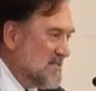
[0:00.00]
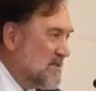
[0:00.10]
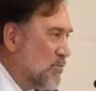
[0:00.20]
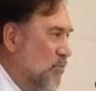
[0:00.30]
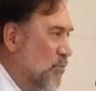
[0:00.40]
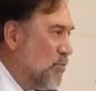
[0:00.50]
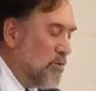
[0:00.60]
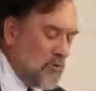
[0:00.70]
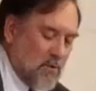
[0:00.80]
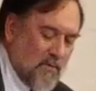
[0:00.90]
is the
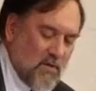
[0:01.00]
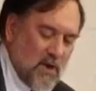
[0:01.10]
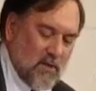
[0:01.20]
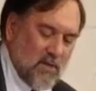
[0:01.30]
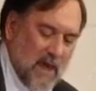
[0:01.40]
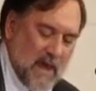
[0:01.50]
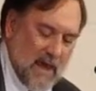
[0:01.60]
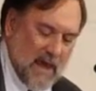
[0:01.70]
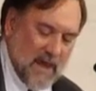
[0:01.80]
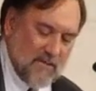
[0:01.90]
ruler of our
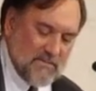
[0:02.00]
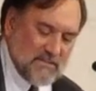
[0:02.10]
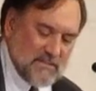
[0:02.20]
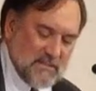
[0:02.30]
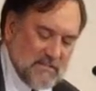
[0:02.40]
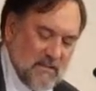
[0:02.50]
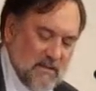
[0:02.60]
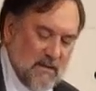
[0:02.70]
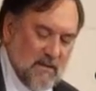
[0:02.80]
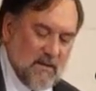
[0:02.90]
lives,
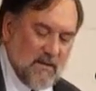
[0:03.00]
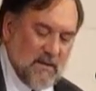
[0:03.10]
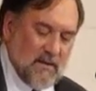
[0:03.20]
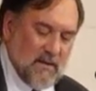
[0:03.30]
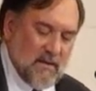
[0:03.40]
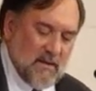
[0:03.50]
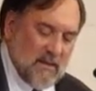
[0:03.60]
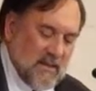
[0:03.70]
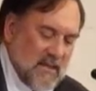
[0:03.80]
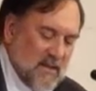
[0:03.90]

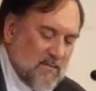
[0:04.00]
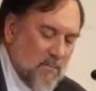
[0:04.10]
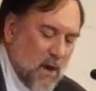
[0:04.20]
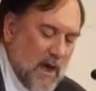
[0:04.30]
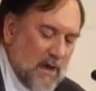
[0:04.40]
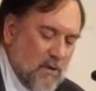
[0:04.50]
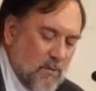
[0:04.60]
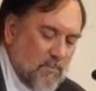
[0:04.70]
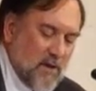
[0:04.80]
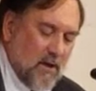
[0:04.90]
then my
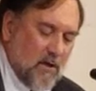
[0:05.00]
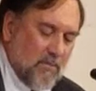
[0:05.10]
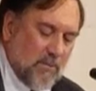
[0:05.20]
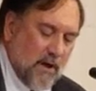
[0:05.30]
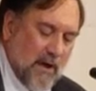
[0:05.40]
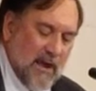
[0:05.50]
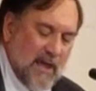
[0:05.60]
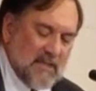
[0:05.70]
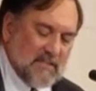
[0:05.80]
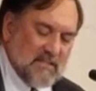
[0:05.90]
Nobel
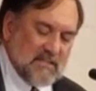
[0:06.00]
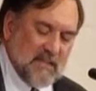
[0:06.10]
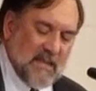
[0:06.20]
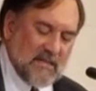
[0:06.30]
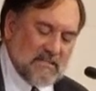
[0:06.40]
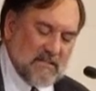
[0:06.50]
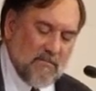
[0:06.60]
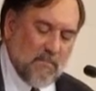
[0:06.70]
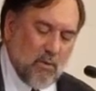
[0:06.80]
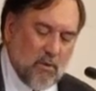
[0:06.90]
Prize is less
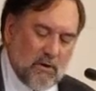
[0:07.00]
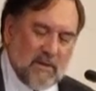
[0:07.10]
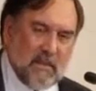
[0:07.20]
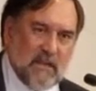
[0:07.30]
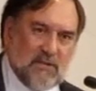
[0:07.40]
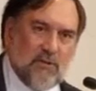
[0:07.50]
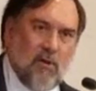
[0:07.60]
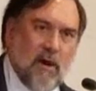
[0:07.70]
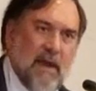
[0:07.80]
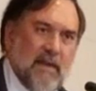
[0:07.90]
important than
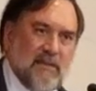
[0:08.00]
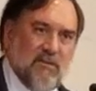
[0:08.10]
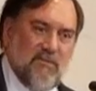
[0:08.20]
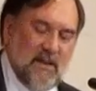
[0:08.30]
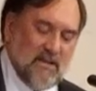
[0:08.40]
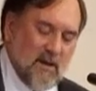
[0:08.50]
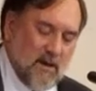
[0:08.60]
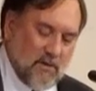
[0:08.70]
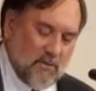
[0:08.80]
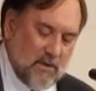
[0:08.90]
trying to feed the
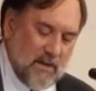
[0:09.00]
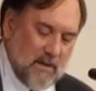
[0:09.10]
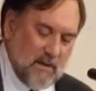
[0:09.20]
hungry.